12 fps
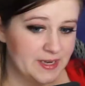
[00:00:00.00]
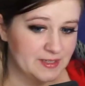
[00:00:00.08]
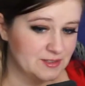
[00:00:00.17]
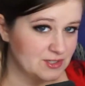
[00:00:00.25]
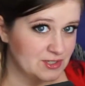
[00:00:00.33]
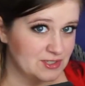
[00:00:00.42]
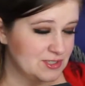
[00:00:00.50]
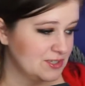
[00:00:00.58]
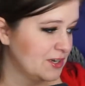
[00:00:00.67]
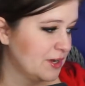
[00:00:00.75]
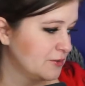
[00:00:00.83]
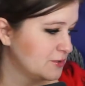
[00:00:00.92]
it's good
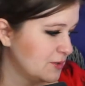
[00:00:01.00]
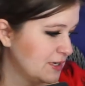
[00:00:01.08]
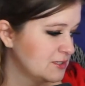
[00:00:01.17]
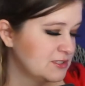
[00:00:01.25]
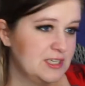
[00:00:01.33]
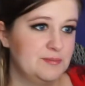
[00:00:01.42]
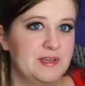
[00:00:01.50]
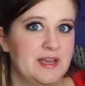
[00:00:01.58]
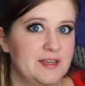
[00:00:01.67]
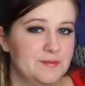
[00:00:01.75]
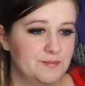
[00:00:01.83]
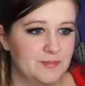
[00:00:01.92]
to go. So I just keep
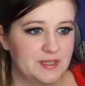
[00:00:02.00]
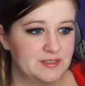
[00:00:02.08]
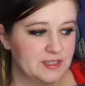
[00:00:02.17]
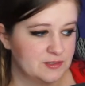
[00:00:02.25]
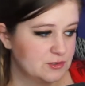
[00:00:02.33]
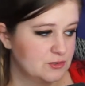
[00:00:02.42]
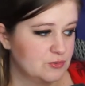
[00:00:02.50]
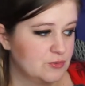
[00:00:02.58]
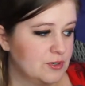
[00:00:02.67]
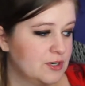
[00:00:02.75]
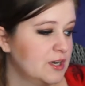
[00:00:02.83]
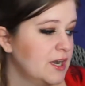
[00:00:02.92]
that in my desk
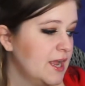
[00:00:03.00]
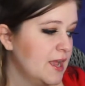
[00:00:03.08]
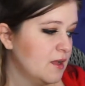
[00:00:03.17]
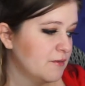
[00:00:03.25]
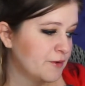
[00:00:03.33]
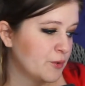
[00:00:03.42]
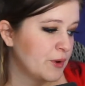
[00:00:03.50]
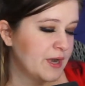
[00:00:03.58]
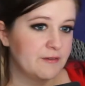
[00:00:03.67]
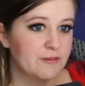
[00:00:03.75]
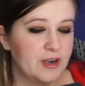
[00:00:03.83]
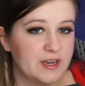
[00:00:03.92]
drawer for
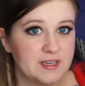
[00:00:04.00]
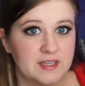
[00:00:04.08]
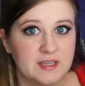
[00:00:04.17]
whenever I need